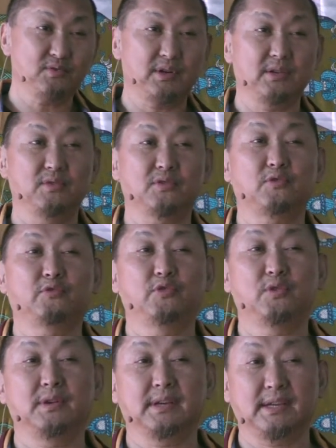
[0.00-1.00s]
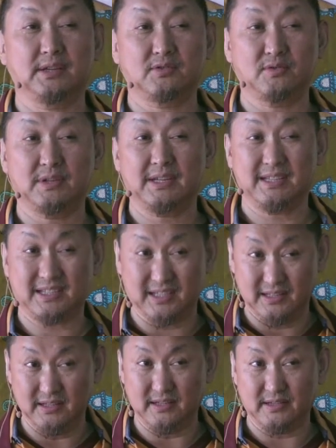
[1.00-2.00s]
you are not falling into the
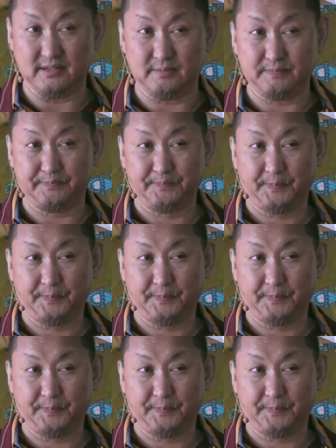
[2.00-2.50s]
eternalism.